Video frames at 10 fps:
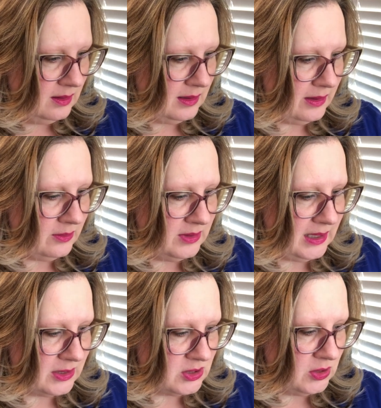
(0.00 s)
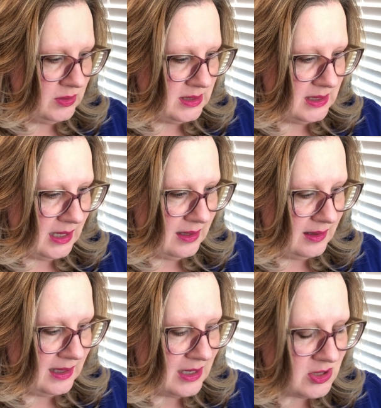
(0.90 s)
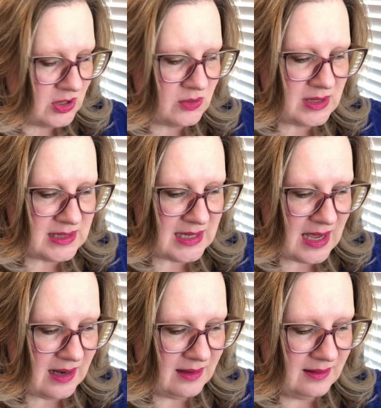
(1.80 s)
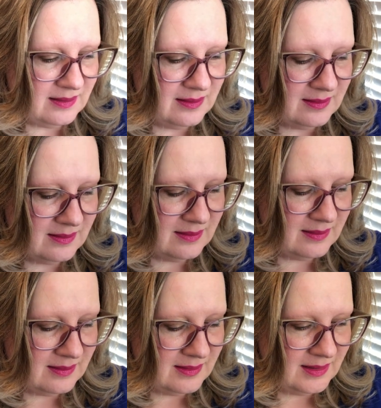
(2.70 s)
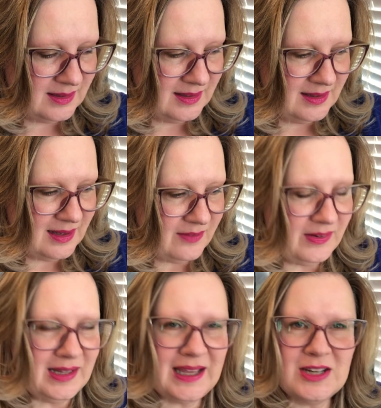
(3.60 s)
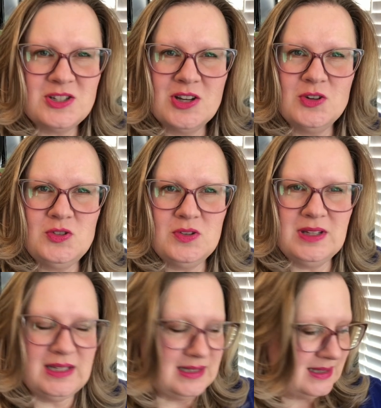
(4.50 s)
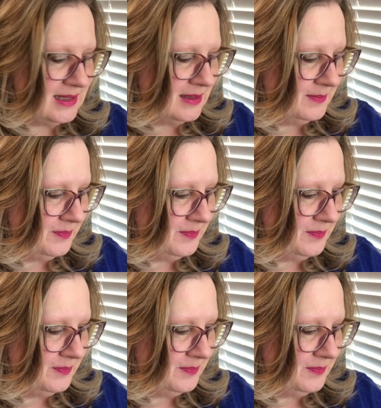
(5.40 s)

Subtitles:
I don't think I showed these yet. Did I show these yet? I feel like I showed you these.